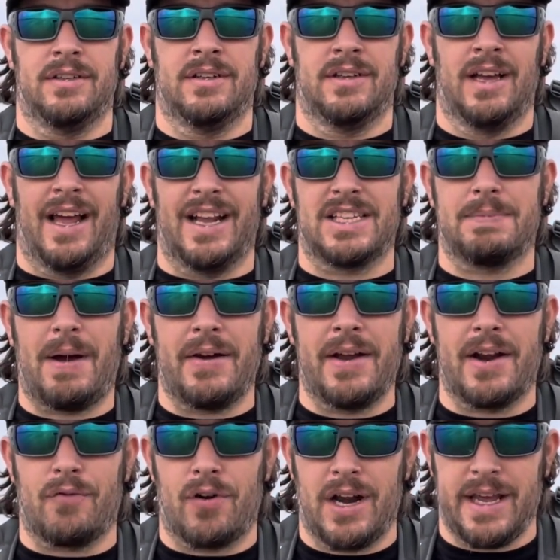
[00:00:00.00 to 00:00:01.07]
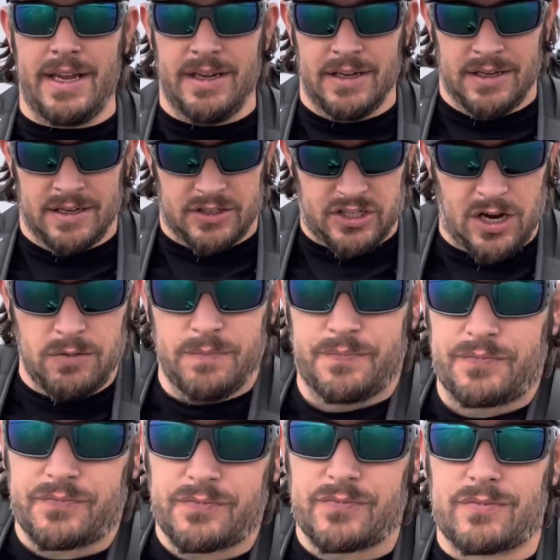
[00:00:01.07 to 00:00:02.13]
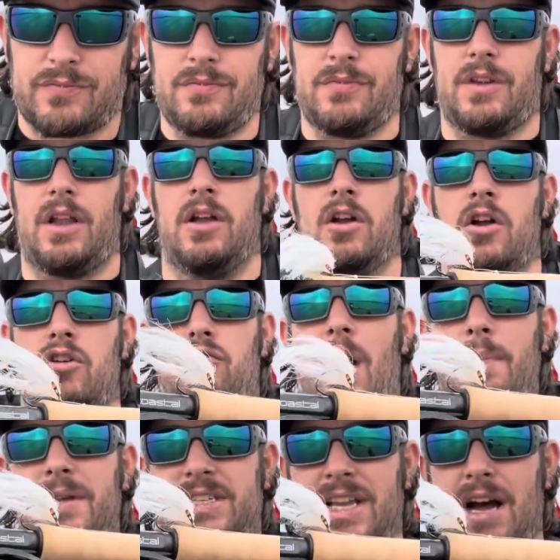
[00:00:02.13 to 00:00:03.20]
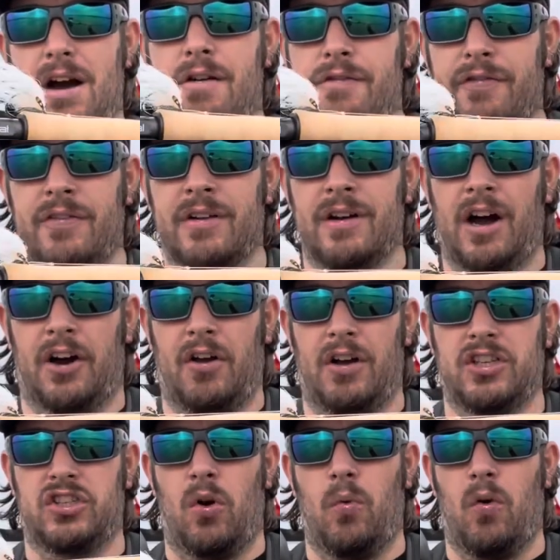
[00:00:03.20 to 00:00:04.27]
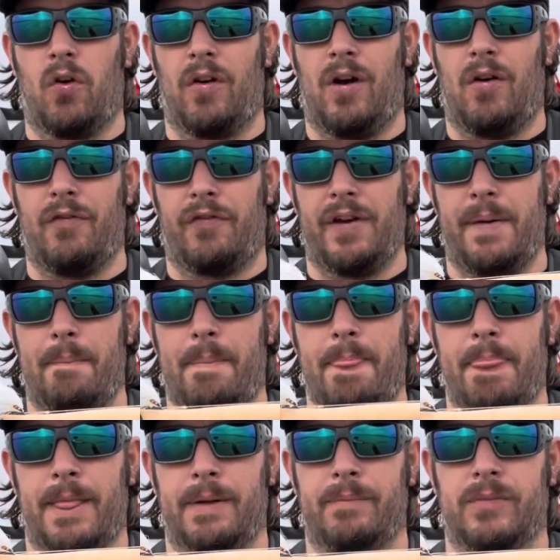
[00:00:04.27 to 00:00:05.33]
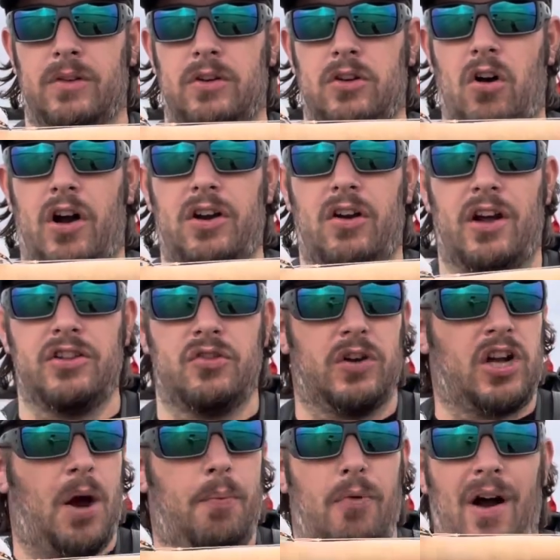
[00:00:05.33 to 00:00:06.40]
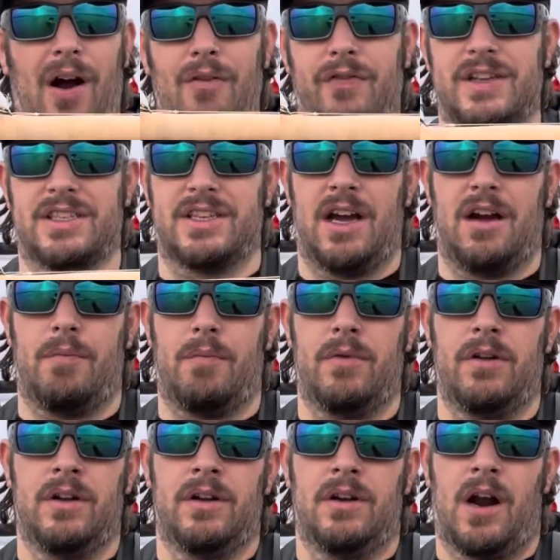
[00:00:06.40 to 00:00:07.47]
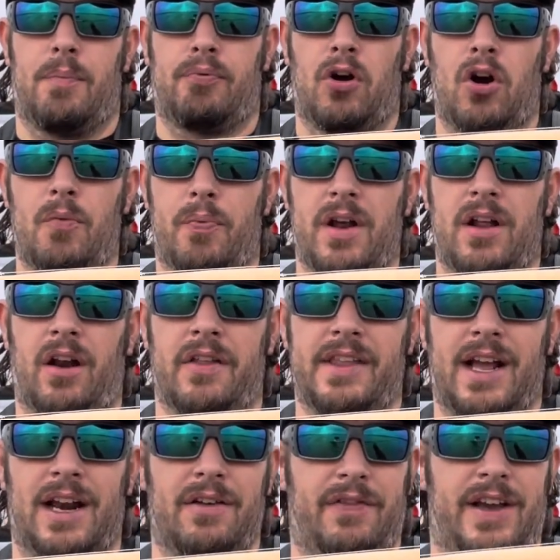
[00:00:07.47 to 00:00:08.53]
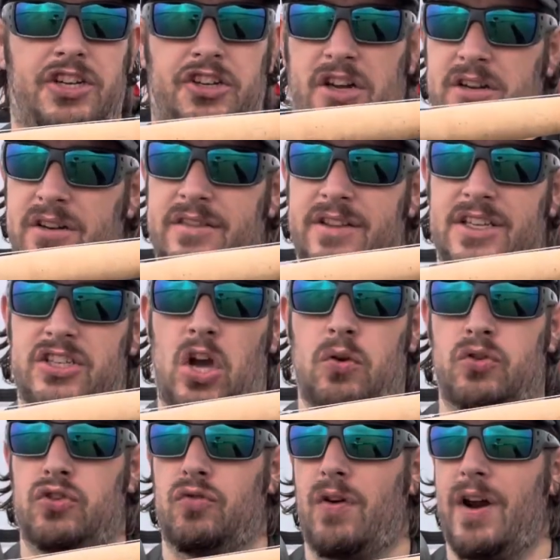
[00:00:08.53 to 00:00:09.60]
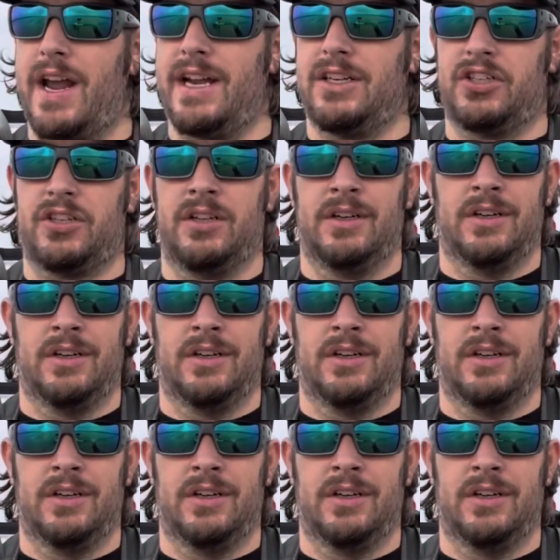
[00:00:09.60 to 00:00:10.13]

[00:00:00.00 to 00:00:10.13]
And that's about it really. So grab yourself a nice saltwater outfit. Guideline do a couple outfits that are appropriate, like the Elevation and this coastal range,